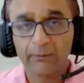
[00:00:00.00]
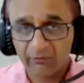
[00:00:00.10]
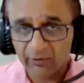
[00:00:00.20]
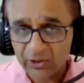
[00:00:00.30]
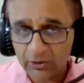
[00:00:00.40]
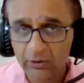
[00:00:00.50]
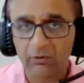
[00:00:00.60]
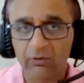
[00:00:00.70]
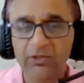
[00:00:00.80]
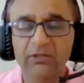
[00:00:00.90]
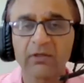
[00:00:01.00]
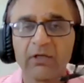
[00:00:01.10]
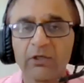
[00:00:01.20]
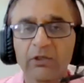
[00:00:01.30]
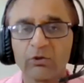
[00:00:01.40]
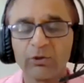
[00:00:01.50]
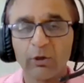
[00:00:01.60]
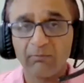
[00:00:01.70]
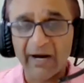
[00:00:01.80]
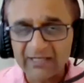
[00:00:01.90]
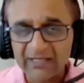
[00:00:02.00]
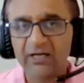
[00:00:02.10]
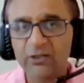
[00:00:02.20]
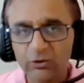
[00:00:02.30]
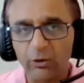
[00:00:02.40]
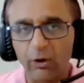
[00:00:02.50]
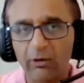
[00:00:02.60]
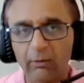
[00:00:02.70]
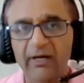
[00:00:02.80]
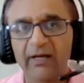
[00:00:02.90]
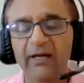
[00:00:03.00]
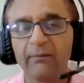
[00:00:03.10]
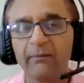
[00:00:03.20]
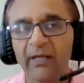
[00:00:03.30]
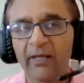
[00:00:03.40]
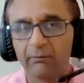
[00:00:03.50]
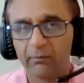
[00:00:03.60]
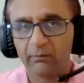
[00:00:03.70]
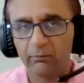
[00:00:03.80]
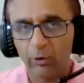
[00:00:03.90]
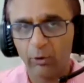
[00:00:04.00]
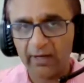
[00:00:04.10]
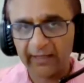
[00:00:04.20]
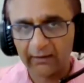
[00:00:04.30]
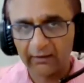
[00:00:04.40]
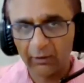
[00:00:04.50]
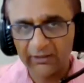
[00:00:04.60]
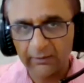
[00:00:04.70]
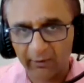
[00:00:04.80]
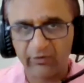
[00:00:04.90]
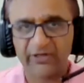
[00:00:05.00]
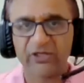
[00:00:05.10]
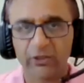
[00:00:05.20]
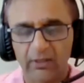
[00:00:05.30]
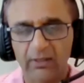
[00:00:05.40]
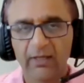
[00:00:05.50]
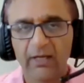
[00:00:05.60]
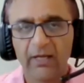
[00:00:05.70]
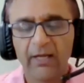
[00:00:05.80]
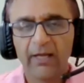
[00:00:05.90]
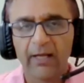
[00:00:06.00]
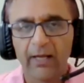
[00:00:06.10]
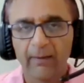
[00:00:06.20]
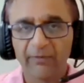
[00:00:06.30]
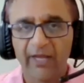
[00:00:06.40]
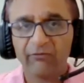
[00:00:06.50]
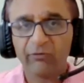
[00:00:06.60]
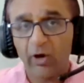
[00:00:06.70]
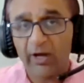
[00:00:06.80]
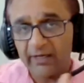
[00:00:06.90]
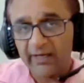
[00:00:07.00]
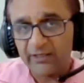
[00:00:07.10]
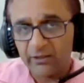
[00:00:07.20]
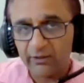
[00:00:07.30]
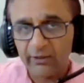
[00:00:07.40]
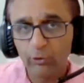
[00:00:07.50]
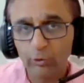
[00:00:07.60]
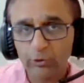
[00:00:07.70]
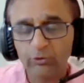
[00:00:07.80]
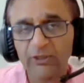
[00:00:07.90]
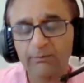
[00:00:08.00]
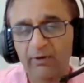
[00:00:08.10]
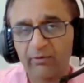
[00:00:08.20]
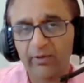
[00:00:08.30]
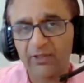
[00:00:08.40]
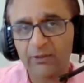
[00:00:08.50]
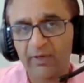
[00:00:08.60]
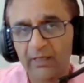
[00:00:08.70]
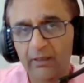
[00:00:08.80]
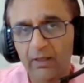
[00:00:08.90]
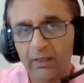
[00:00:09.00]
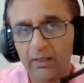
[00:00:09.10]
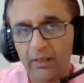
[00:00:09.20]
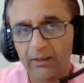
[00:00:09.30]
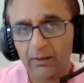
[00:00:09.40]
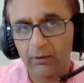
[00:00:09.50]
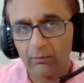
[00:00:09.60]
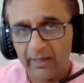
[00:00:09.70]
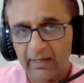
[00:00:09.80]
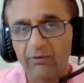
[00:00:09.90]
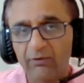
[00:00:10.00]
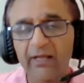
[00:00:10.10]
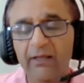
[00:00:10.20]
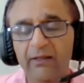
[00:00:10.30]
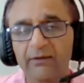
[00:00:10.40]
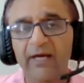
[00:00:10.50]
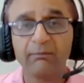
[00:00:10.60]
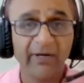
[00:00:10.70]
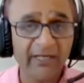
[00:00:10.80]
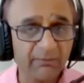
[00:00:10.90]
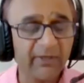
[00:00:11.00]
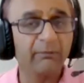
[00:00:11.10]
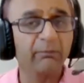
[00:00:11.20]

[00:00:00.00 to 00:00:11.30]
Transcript: a professional course. So your mindset should automatically be more like, as a professional. If you are new to this particular, accounting, then please